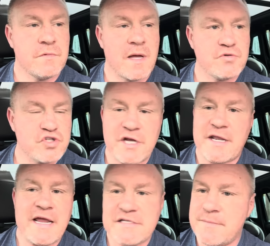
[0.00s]
I'm just a
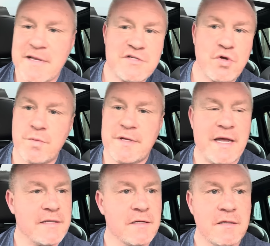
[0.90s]
crazy mixed up
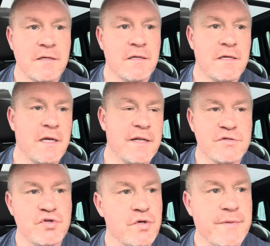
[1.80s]
kid in a
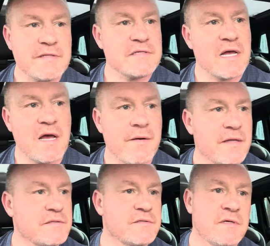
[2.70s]
two-bit town
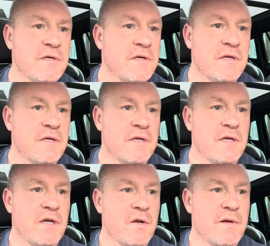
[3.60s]
that's,
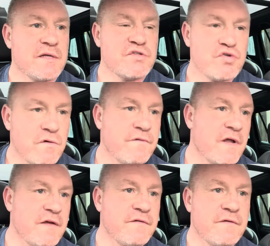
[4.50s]
you know, had a tough
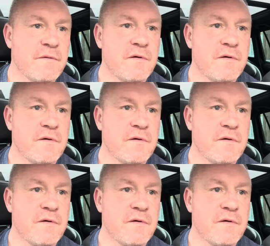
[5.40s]
life.